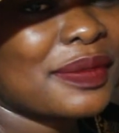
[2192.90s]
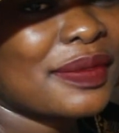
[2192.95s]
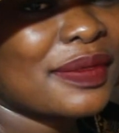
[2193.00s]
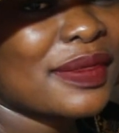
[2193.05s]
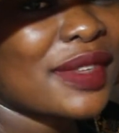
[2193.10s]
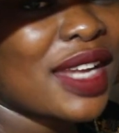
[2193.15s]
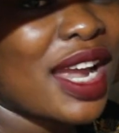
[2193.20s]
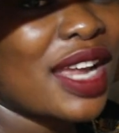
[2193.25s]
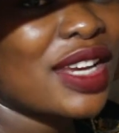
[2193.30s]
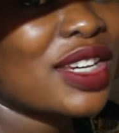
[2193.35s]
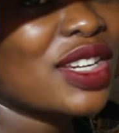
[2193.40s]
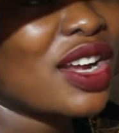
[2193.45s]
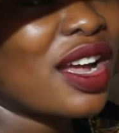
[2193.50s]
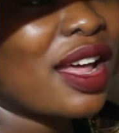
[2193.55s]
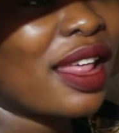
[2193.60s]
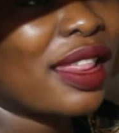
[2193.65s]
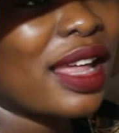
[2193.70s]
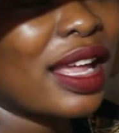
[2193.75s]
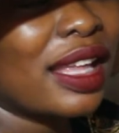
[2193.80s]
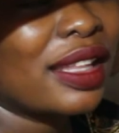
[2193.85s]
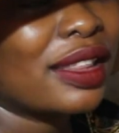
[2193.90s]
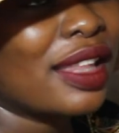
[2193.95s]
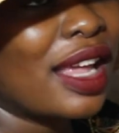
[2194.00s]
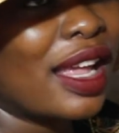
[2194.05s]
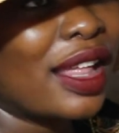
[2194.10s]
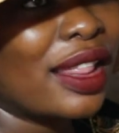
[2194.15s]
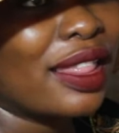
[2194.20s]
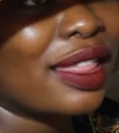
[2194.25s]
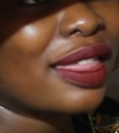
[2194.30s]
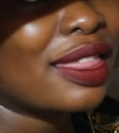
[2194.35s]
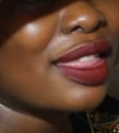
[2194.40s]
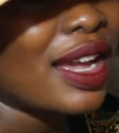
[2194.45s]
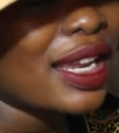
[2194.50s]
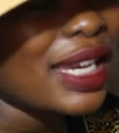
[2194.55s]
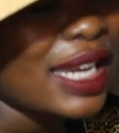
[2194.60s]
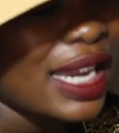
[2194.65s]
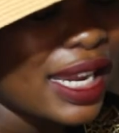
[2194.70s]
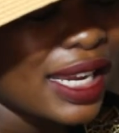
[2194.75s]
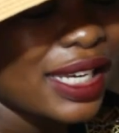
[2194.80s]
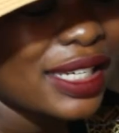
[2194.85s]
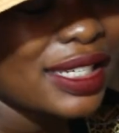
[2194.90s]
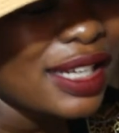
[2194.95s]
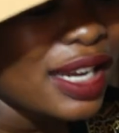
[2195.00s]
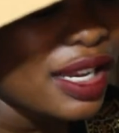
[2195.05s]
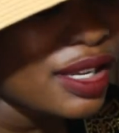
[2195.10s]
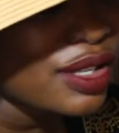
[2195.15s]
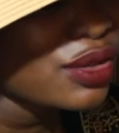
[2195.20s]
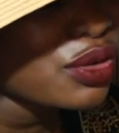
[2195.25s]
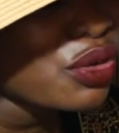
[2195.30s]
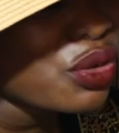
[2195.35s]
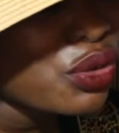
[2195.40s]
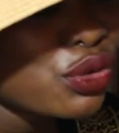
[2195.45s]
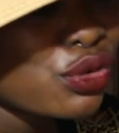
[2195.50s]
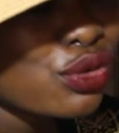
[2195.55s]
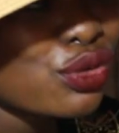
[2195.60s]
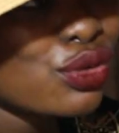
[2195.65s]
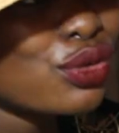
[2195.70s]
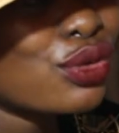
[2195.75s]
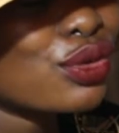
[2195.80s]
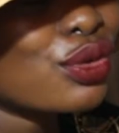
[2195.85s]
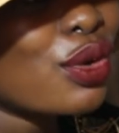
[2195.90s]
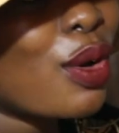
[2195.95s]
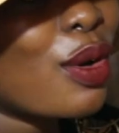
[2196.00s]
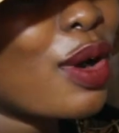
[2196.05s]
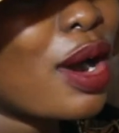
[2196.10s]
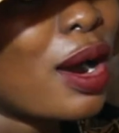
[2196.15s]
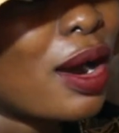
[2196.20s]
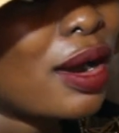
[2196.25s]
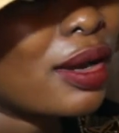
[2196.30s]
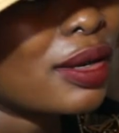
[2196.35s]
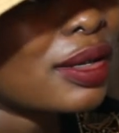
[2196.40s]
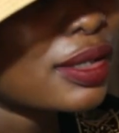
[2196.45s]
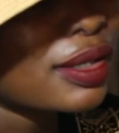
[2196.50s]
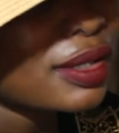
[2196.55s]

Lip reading: And yeah, that hit us so hard.